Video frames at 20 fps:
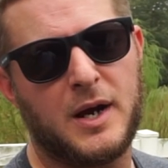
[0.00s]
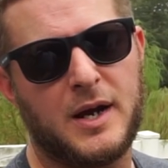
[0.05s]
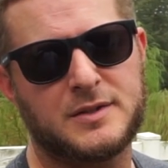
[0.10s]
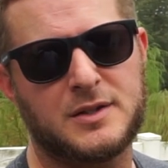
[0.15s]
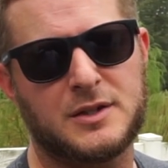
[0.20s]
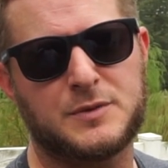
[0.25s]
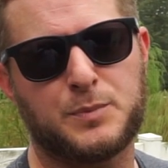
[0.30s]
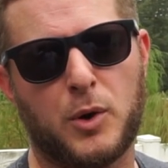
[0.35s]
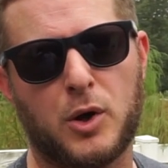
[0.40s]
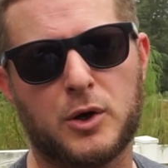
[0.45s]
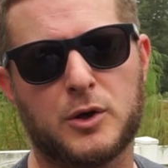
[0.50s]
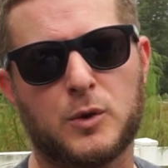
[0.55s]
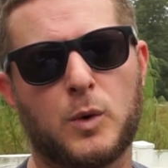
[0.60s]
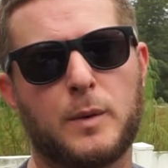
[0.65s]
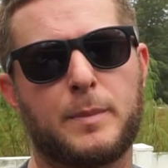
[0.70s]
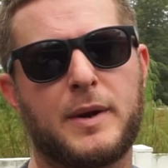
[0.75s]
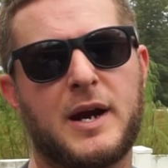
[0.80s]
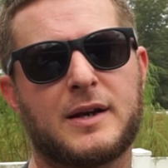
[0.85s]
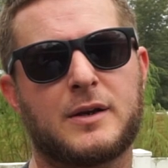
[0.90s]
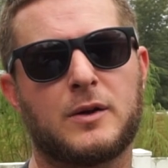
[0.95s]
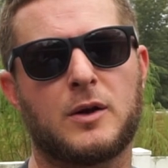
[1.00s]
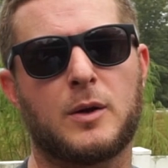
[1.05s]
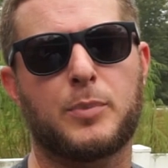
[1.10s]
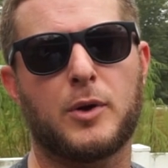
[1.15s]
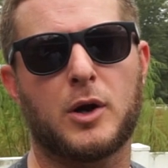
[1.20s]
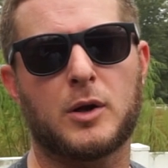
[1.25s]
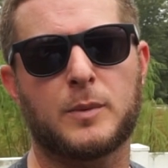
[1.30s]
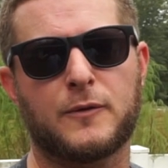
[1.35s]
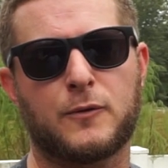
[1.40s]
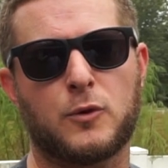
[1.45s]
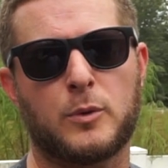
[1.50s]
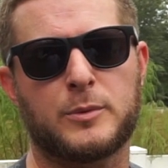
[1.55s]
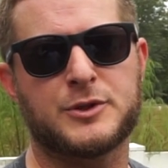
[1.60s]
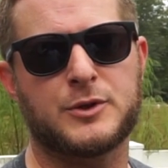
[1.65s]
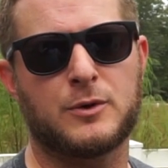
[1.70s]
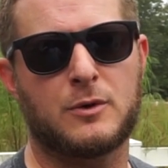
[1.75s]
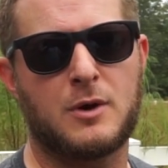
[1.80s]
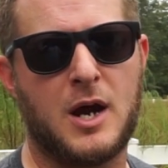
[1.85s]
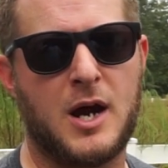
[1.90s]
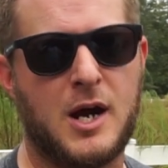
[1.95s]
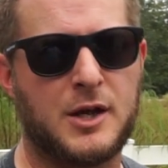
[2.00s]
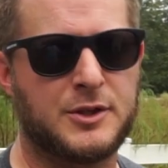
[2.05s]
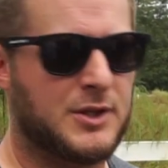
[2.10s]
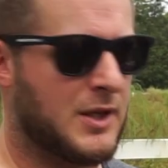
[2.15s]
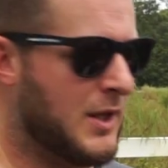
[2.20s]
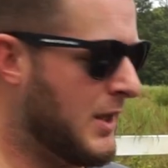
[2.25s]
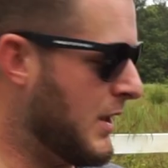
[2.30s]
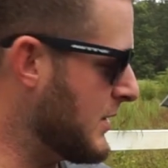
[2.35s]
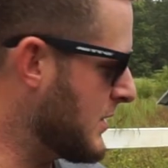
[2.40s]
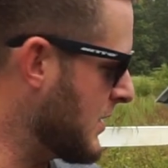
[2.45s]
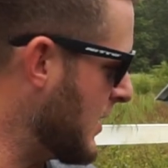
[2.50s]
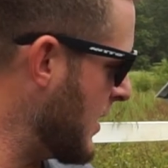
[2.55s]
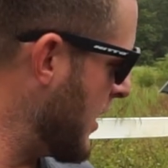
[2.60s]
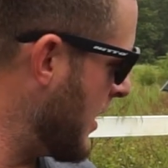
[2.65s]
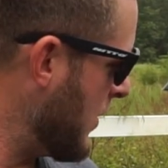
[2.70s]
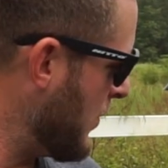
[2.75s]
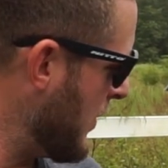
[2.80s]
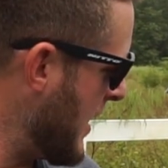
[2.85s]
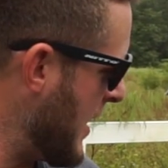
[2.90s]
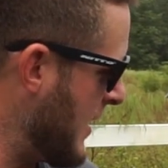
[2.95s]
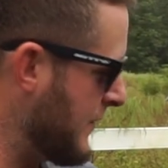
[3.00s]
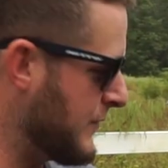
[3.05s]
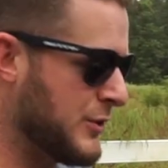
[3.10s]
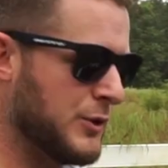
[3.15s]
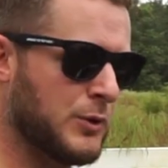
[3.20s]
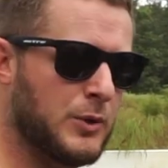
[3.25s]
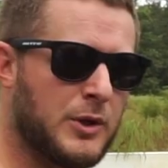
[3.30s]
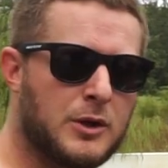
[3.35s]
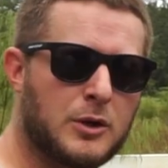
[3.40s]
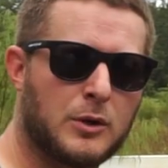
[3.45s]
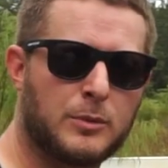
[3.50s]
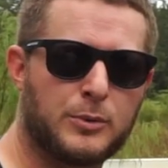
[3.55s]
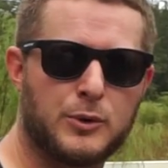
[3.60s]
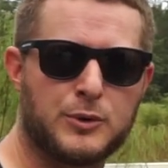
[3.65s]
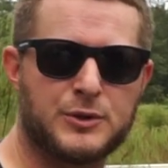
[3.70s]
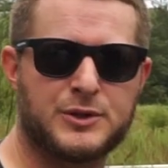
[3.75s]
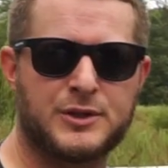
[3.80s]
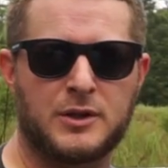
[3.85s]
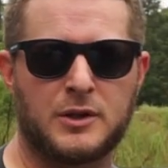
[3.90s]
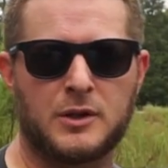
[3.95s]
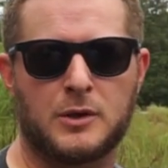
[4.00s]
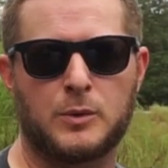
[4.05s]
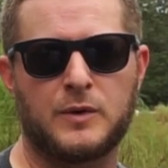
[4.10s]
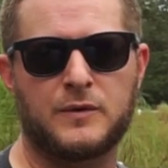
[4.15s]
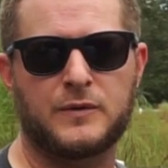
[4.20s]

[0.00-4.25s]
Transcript: guys, it's Parker. We're back here at Parker Performance Garage, and today we have two Ecoboosts here.